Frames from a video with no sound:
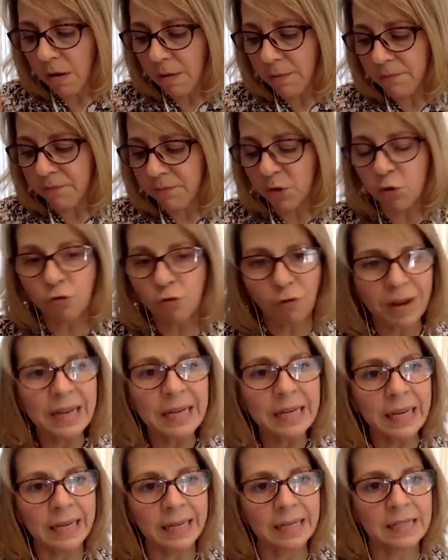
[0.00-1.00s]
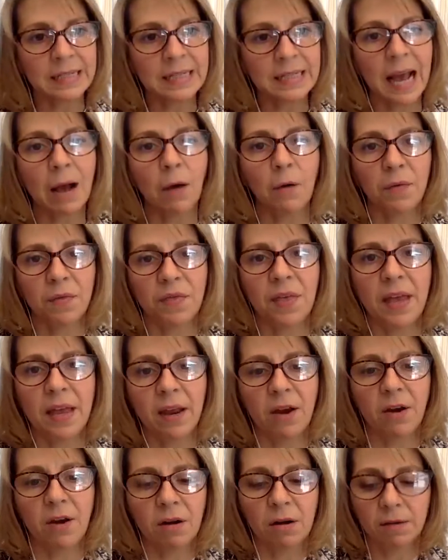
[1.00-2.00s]
trainings out
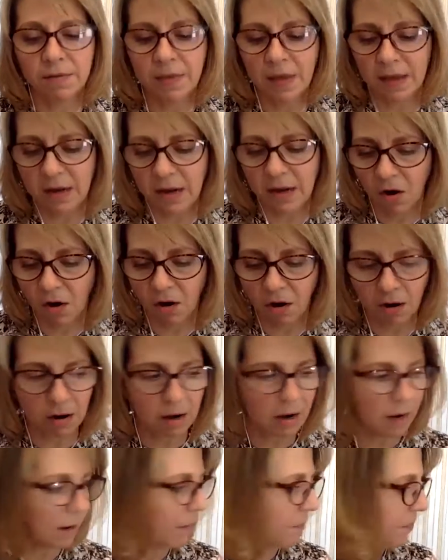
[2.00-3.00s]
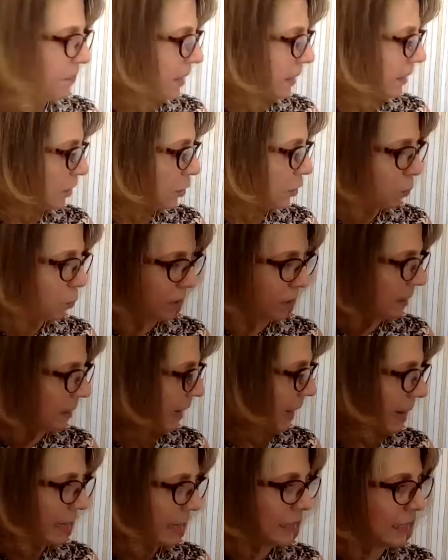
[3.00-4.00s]
there that is one that
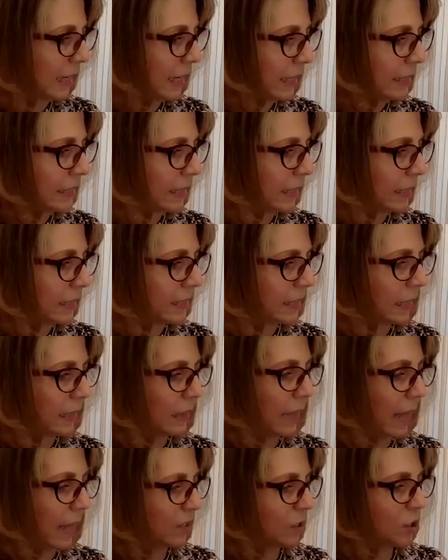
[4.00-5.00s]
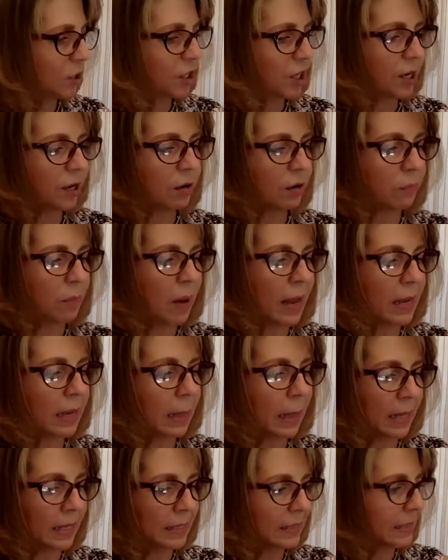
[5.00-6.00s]
I attended last year by
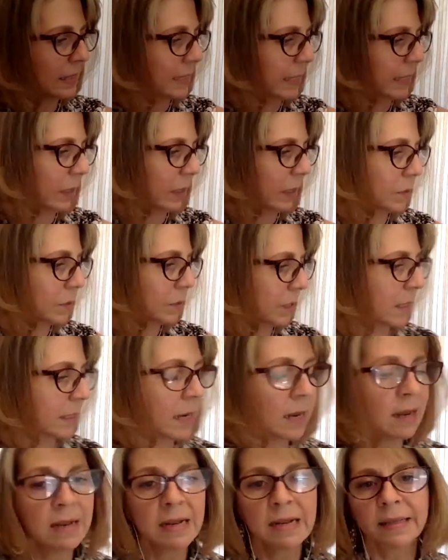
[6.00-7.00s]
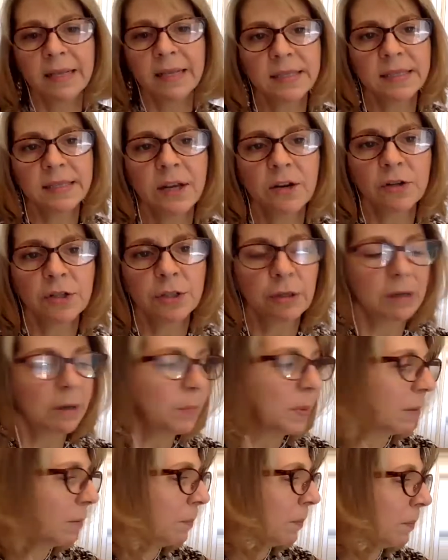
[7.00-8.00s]
Glenn Singleton. This year is going to
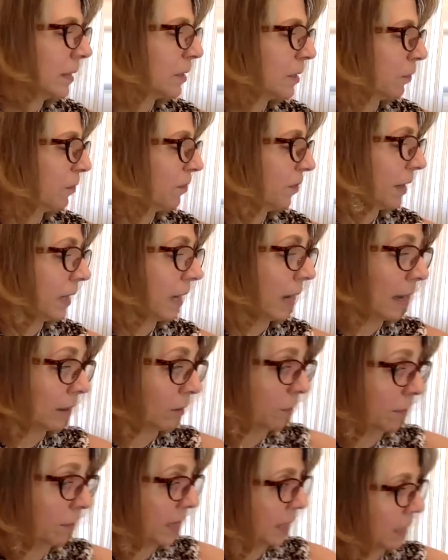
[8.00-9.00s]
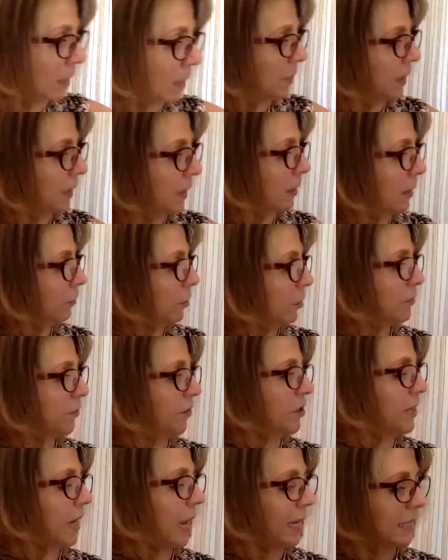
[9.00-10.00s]
be in Pennsylvania. I don't make any money for
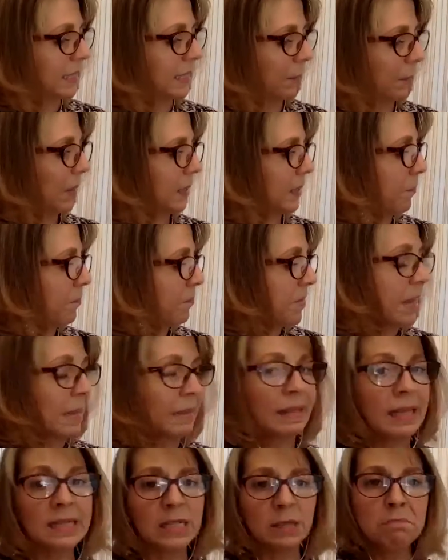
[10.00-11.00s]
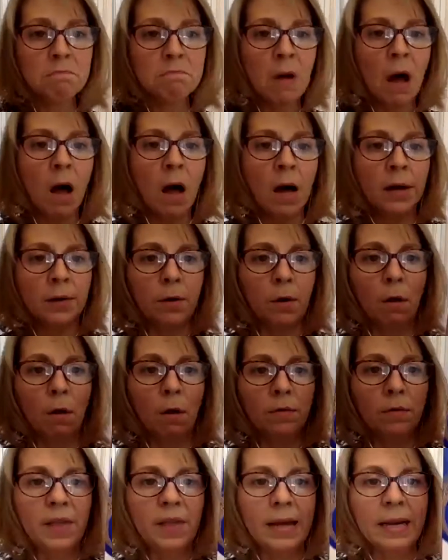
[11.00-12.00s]
advertising, but this
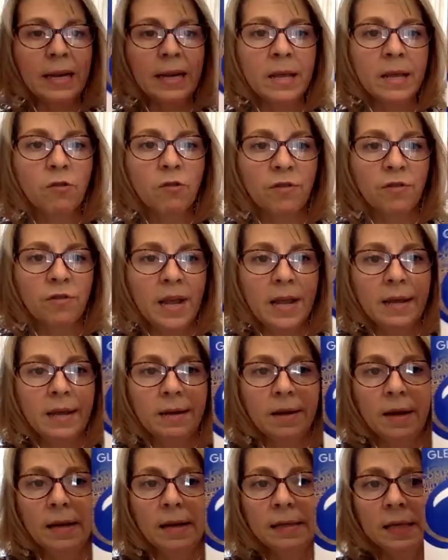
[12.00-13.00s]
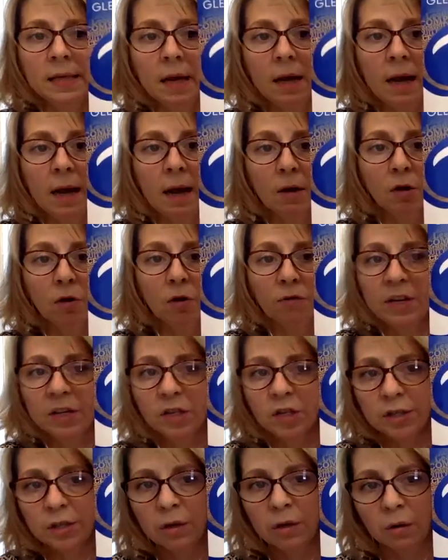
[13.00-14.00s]
model that he created,
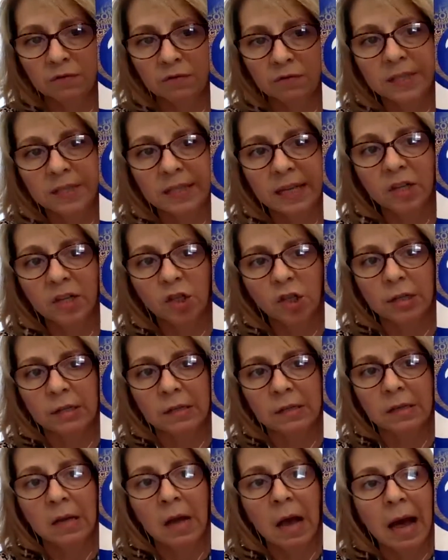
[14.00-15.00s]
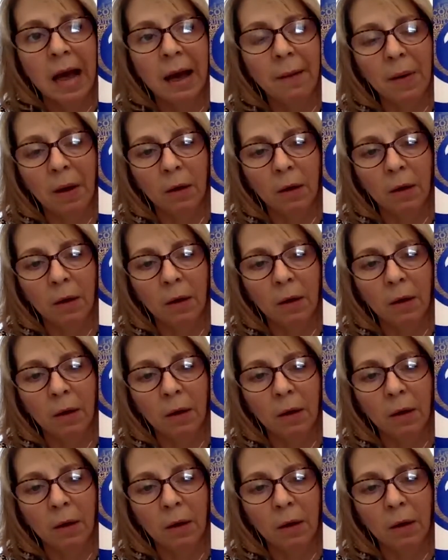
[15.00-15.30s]
Courageous Conversation About